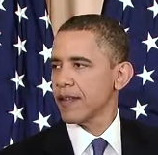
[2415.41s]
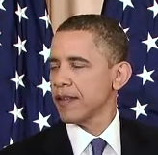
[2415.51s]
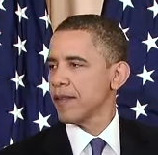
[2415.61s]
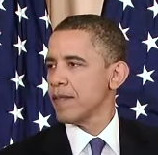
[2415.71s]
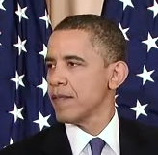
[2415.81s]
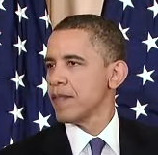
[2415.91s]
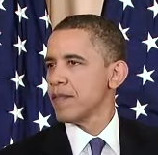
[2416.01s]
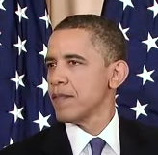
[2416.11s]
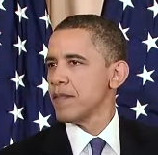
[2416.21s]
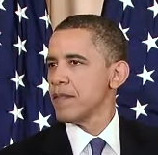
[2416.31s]

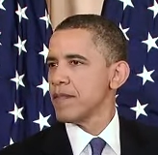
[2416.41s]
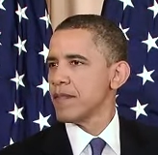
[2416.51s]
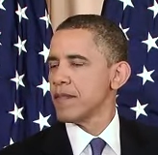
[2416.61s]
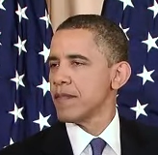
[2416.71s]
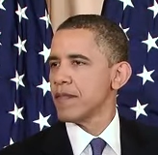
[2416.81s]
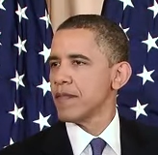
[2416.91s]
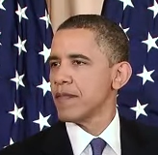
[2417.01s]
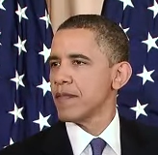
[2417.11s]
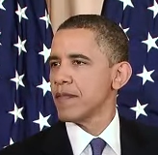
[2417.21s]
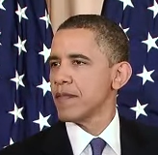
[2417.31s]
[no speech]